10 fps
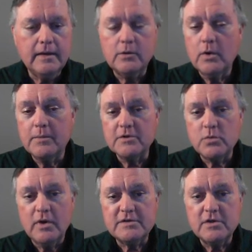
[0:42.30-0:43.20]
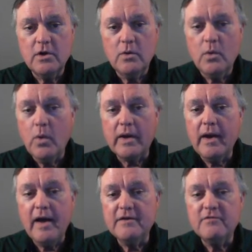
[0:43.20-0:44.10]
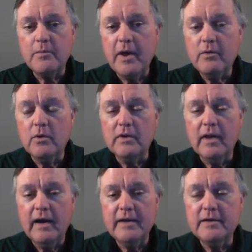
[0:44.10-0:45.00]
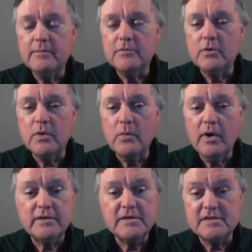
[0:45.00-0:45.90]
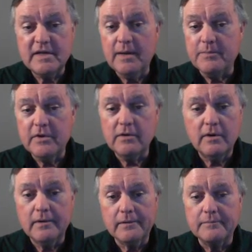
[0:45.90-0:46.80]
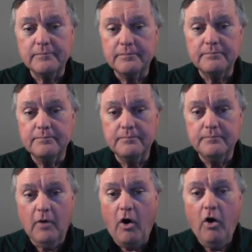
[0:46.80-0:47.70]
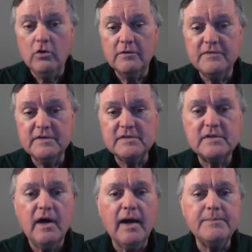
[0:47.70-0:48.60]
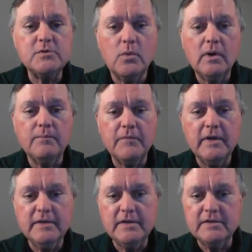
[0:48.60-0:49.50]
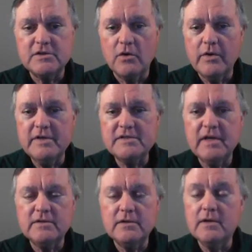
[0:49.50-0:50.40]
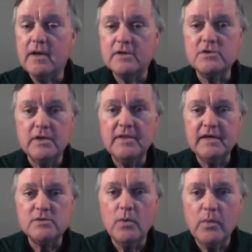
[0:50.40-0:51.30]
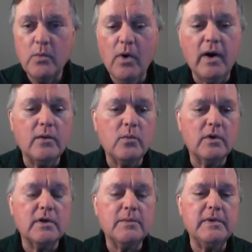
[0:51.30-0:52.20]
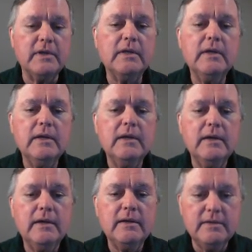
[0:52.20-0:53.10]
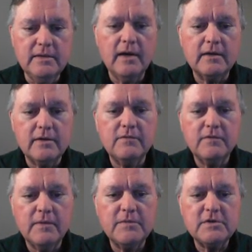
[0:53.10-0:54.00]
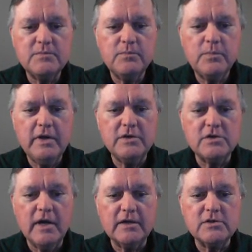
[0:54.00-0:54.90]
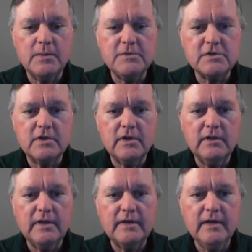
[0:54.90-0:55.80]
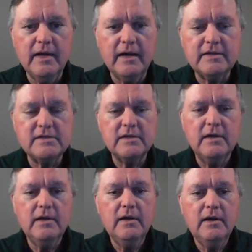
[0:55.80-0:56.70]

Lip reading: And QuickBooks wants to know, well, what kind of a payroll item do we want to set up? There are all of these types. Well, it's already set to deduction, and that's what we want. We're going to be deducting from the paycheck, so I'm just going to click Next.